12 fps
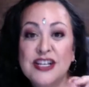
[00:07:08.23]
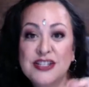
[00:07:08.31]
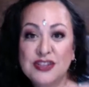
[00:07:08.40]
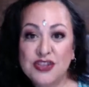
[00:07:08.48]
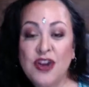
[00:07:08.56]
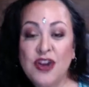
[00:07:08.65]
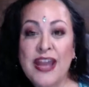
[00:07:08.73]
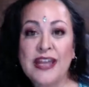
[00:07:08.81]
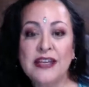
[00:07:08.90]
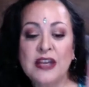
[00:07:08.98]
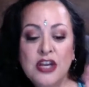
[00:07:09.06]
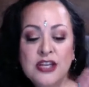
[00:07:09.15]
So try
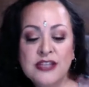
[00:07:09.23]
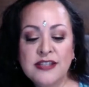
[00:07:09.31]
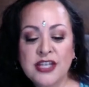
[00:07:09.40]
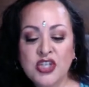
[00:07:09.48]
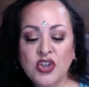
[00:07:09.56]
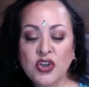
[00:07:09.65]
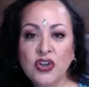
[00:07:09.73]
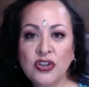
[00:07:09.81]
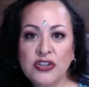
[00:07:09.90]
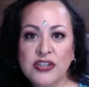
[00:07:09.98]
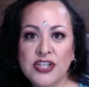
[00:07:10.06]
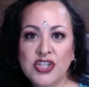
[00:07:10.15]
it. Set
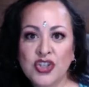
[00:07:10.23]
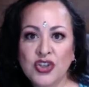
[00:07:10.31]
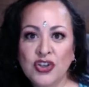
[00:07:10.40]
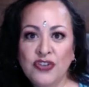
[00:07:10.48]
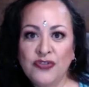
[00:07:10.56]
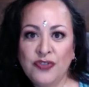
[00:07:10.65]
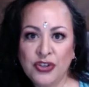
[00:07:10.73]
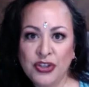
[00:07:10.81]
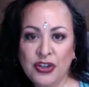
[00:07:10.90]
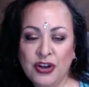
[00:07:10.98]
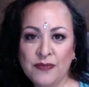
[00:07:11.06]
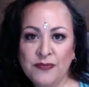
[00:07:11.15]
your phone
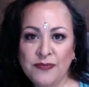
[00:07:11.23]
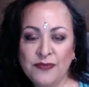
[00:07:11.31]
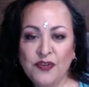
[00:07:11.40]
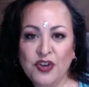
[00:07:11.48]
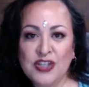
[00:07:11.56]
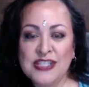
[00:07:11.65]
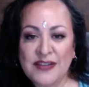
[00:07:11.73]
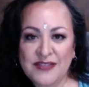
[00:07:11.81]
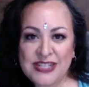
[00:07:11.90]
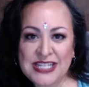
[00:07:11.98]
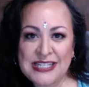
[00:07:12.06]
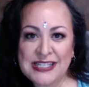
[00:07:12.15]
alarm for
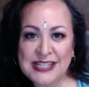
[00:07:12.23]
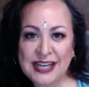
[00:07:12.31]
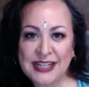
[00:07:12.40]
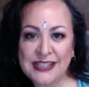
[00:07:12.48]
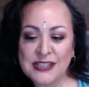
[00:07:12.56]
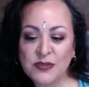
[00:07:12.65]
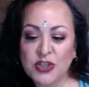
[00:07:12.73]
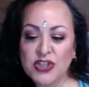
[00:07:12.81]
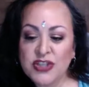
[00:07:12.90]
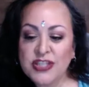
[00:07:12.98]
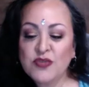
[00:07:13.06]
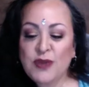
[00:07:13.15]
17 seconds. We're going to
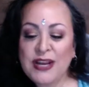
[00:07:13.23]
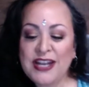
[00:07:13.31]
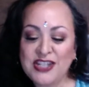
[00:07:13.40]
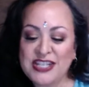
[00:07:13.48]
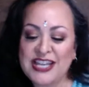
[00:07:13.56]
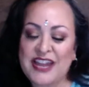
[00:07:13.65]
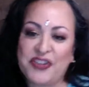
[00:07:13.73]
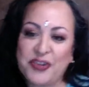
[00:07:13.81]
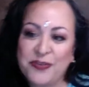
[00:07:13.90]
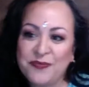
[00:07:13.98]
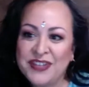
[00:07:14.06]
do this right now together.